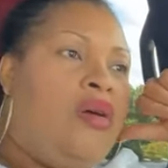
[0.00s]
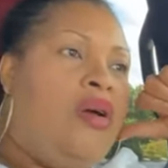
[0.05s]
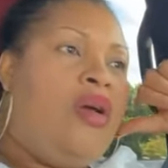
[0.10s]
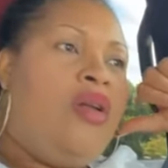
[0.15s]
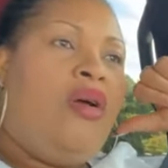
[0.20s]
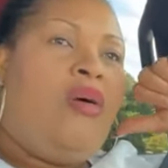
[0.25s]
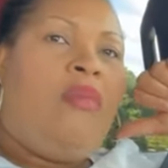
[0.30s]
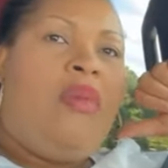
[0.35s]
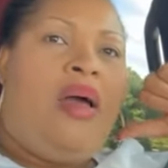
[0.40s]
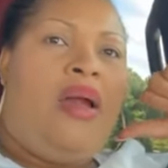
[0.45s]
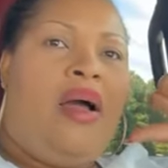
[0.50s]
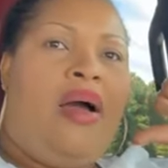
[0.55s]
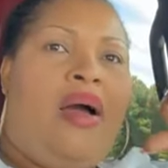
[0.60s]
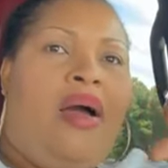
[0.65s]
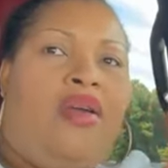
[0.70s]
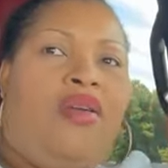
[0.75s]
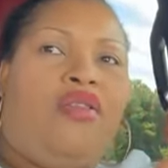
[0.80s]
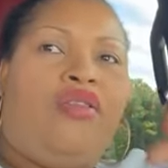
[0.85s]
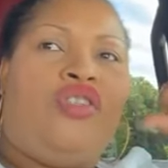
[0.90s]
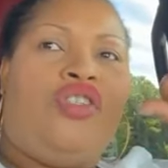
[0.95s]
So it don't matter
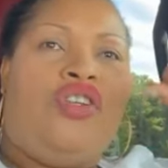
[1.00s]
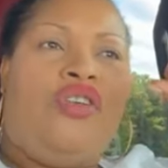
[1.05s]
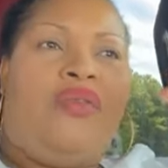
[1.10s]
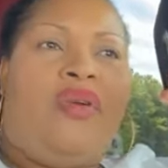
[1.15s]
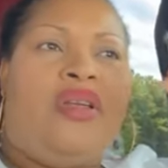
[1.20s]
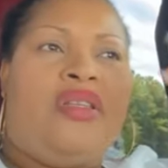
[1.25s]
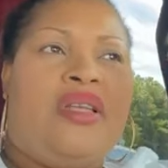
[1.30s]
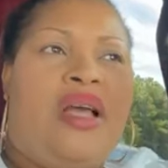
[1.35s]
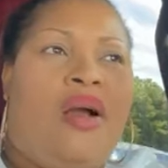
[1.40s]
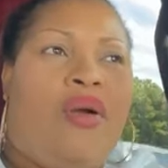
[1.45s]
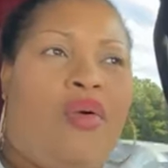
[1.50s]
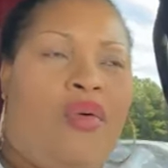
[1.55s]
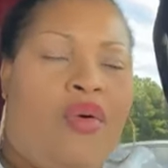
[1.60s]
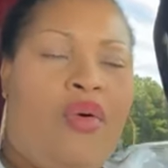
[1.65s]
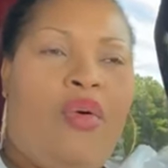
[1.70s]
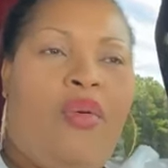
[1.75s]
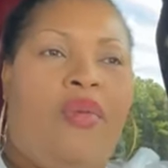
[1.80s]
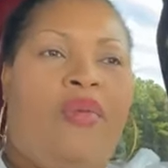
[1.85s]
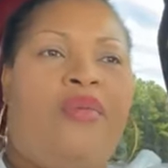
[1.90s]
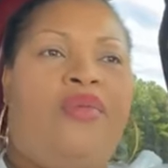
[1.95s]
how your children are
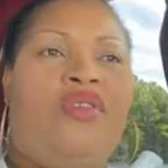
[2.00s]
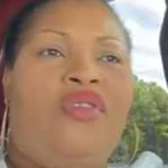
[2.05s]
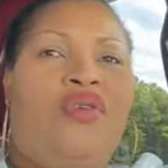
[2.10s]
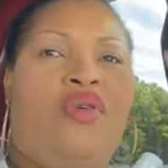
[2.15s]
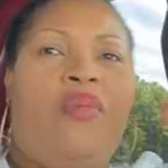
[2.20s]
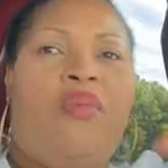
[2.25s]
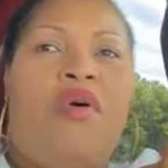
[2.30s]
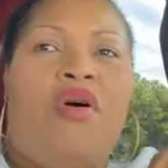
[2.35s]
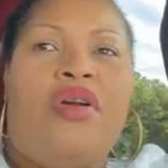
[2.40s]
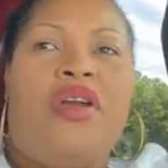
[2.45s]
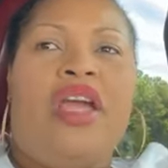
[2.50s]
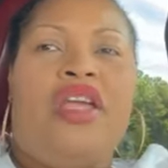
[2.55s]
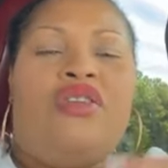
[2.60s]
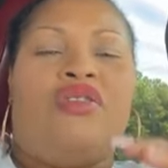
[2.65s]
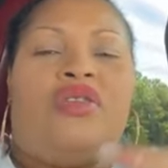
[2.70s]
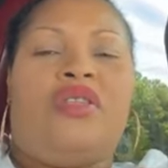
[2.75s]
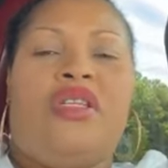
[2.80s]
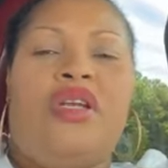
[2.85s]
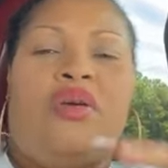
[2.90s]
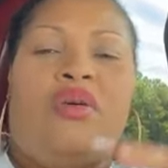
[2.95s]
grow, you
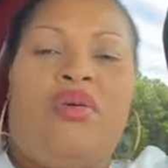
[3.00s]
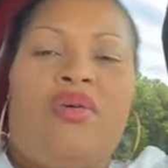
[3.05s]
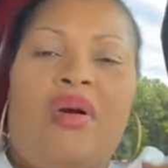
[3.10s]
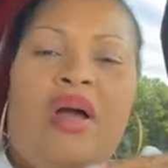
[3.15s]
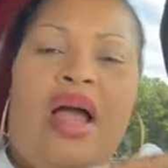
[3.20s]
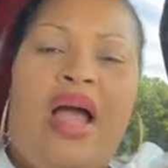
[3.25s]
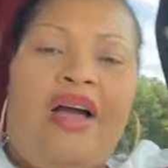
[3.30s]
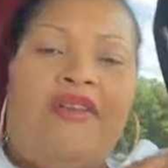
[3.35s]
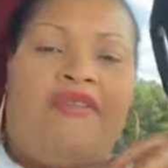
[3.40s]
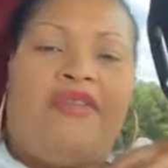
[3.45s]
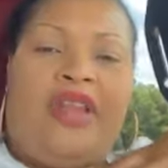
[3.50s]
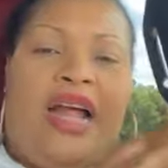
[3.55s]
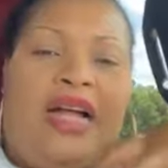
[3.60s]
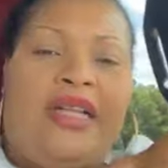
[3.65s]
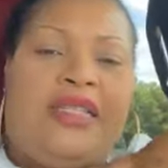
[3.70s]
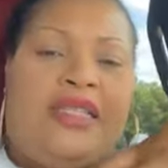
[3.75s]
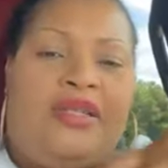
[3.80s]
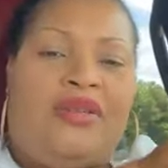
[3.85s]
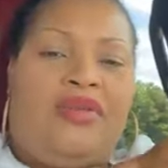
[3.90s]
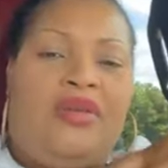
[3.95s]
mother, you're still gonna have
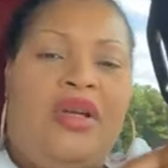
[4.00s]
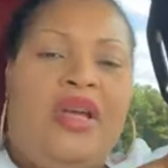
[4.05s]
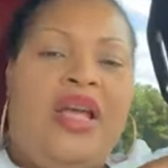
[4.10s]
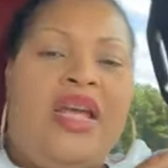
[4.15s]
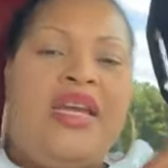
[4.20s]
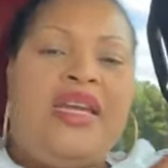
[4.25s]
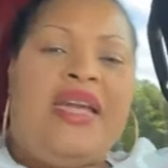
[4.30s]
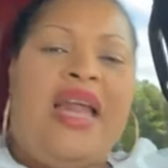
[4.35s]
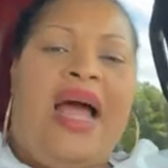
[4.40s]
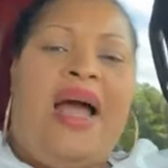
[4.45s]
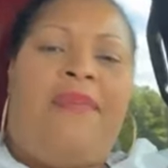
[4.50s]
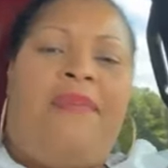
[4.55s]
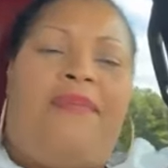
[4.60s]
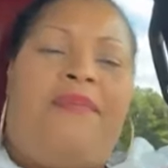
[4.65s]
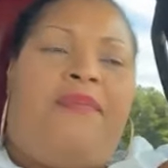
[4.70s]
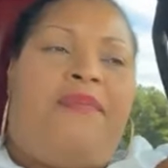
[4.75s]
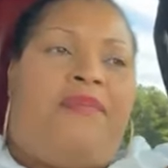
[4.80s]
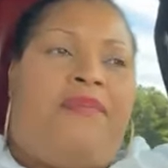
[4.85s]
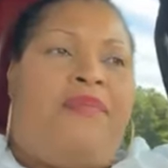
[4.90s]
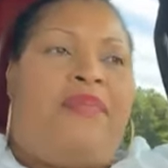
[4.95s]
that
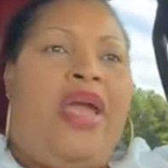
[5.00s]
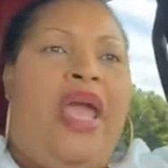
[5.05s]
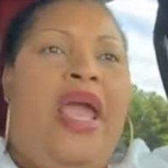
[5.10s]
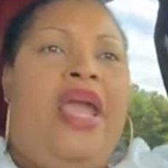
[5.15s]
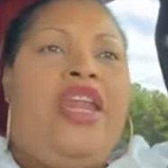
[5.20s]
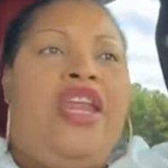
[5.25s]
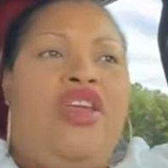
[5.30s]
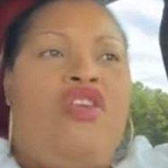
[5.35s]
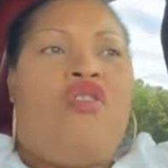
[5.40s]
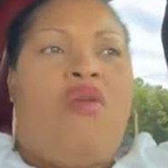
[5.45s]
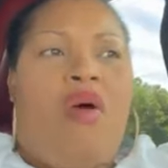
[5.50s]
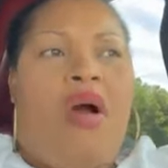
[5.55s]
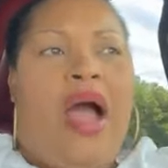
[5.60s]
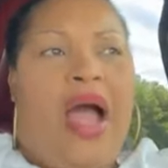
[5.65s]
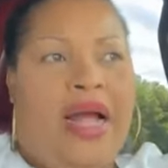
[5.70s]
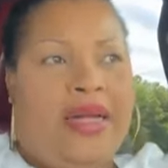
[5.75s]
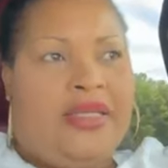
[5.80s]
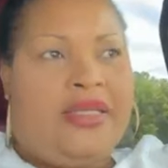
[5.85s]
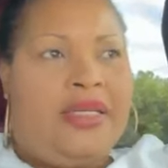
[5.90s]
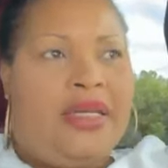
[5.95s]
pain in
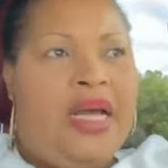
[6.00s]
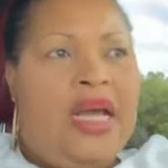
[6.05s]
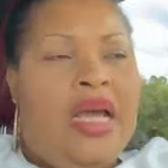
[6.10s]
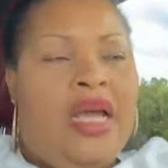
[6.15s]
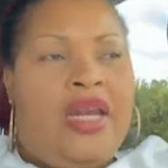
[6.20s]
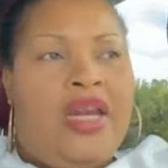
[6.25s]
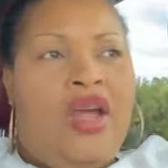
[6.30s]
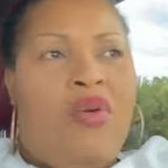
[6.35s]
your heart.